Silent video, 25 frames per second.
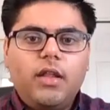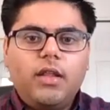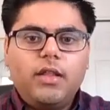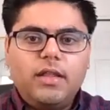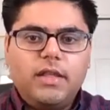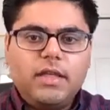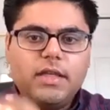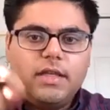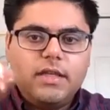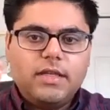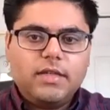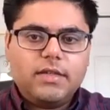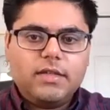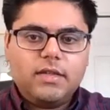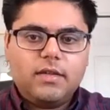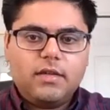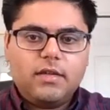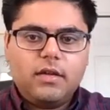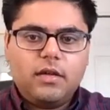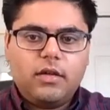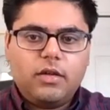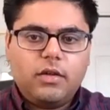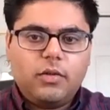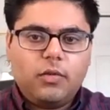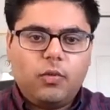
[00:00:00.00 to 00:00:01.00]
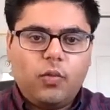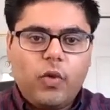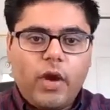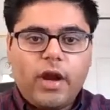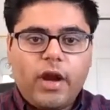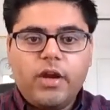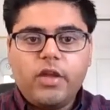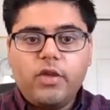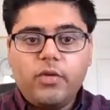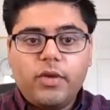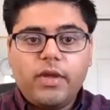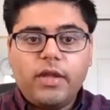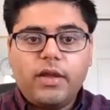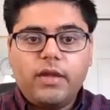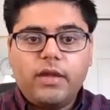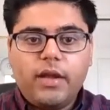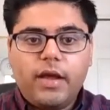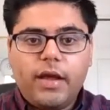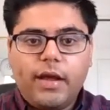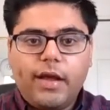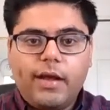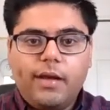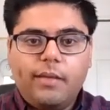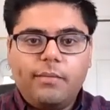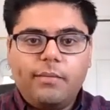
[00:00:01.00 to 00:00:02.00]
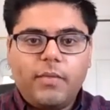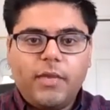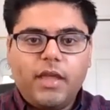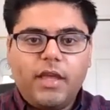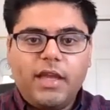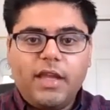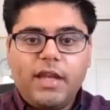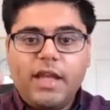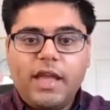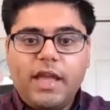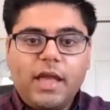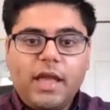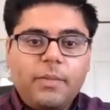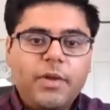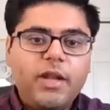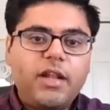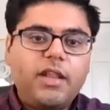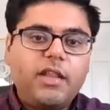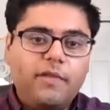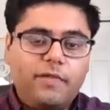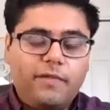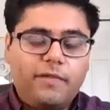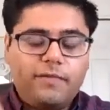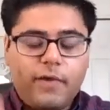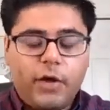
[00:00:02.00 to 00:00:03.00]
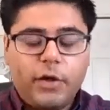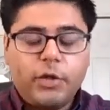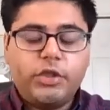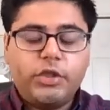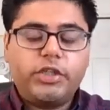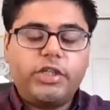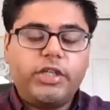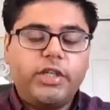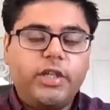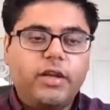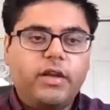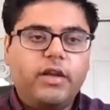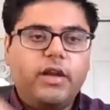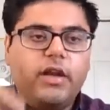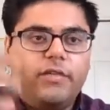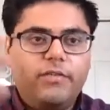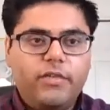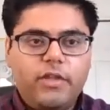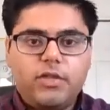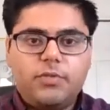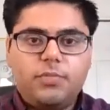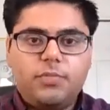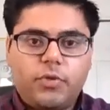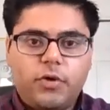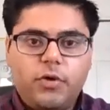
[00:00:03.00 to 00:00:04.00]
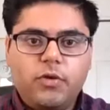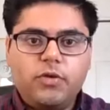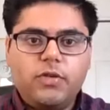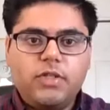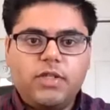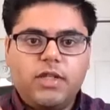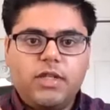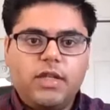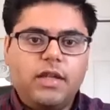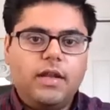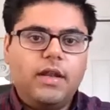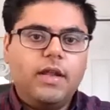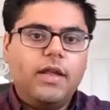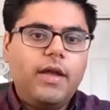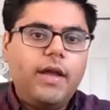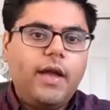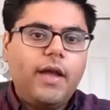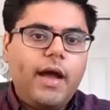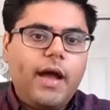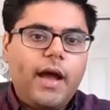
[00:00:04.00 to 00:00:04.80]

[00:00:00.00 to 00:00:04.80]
these where you can inhibit the function of this protein